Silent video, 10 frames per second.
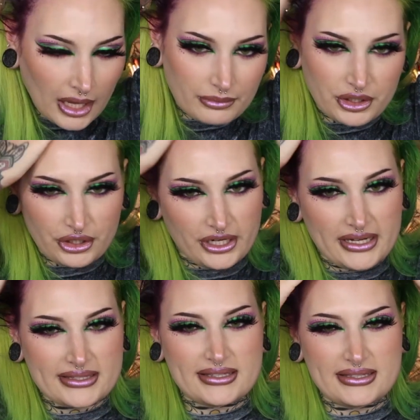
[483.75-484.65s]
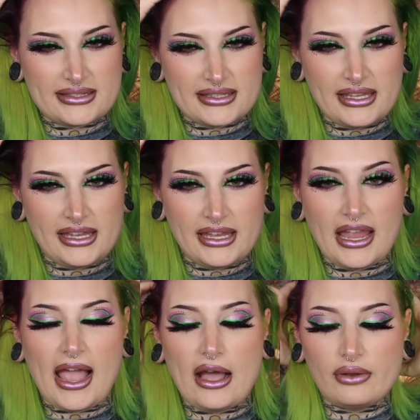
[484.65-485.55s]
I'm curious to see
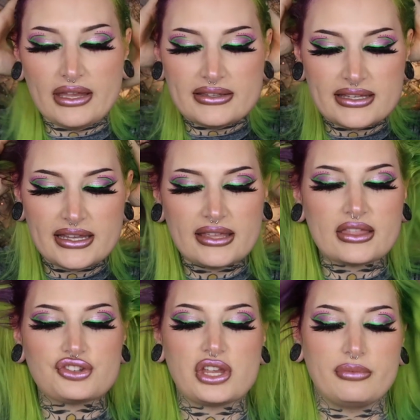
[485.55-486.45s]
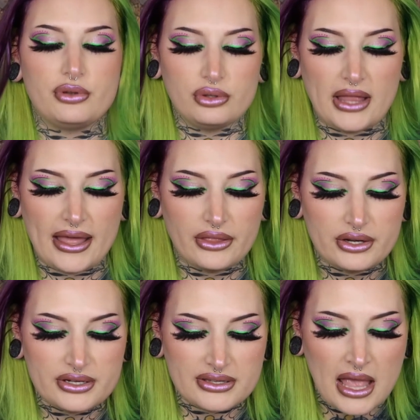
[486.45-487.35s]
how easy the shampoo
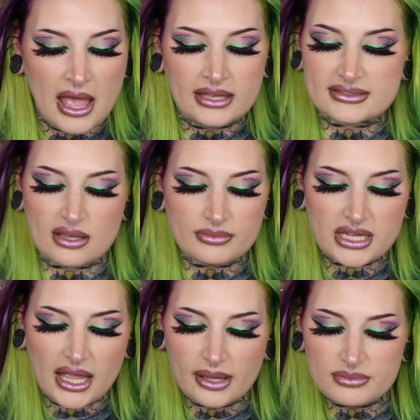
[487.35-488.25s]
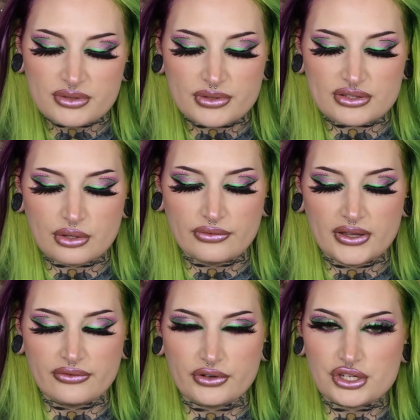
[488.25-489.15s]
lathers. Sometimes with
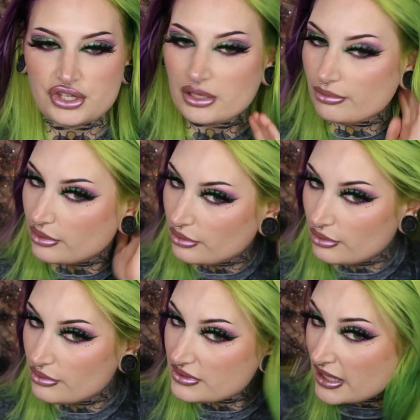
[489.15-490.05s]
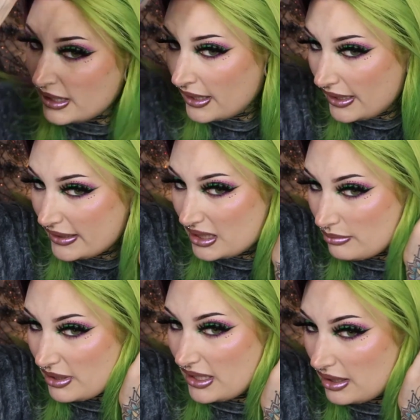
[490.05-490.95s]
sulfate free shampoos, it can
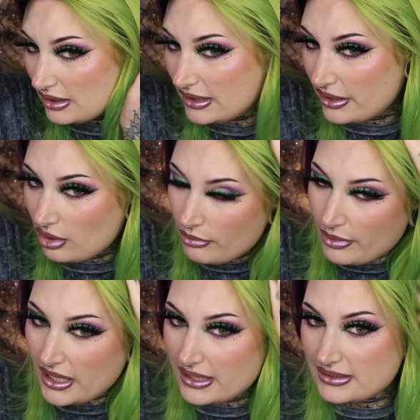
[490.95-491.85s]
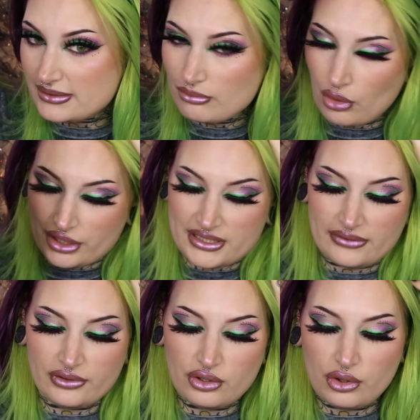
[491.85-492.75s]
be a little bit more
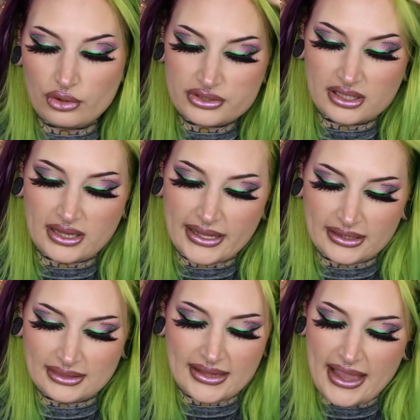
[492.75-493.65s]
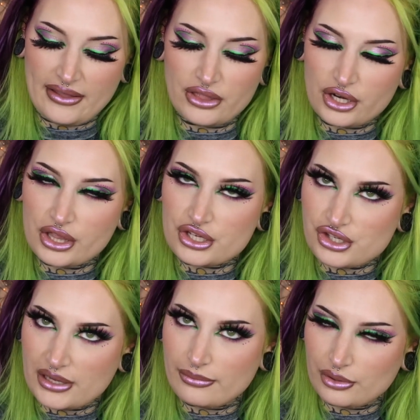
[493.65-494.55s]
difficult to like lather the
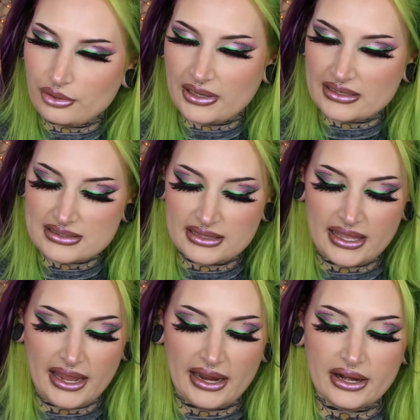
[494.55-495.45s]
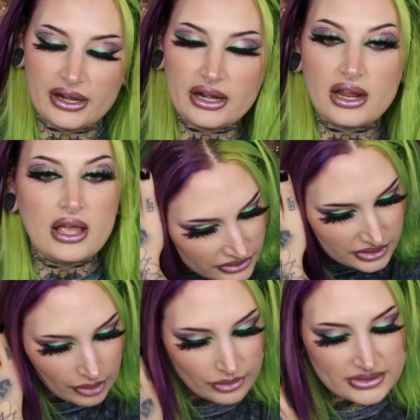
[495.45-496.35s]
shampoo into the hair.
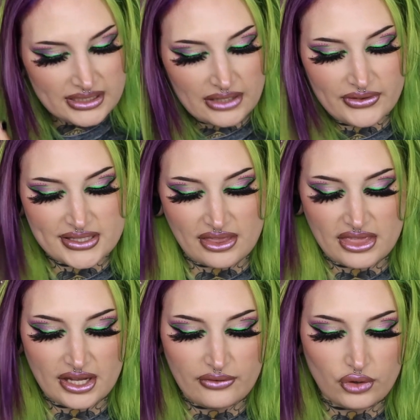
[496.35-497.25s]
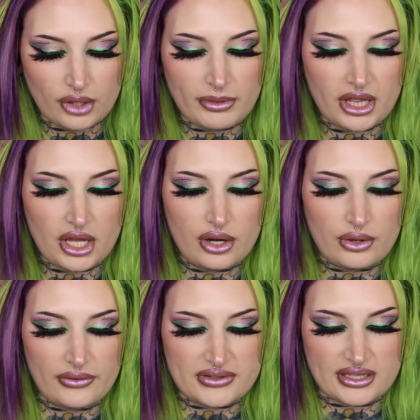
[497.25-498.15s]
So we'll see if it's a thick formula
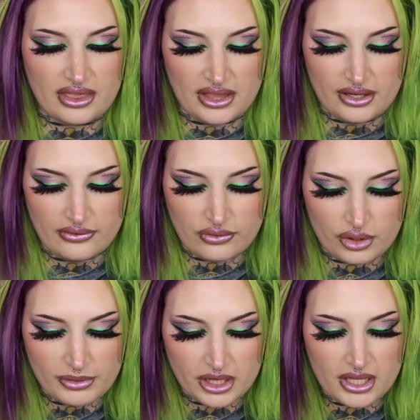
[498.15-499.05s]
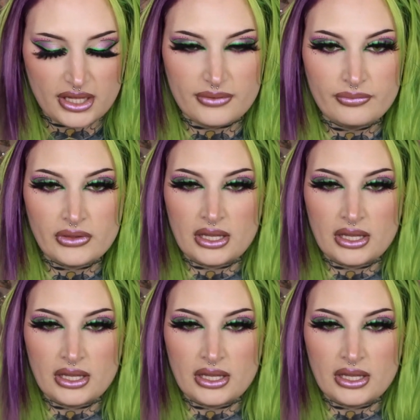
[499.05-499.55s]
or if it's a thin formula.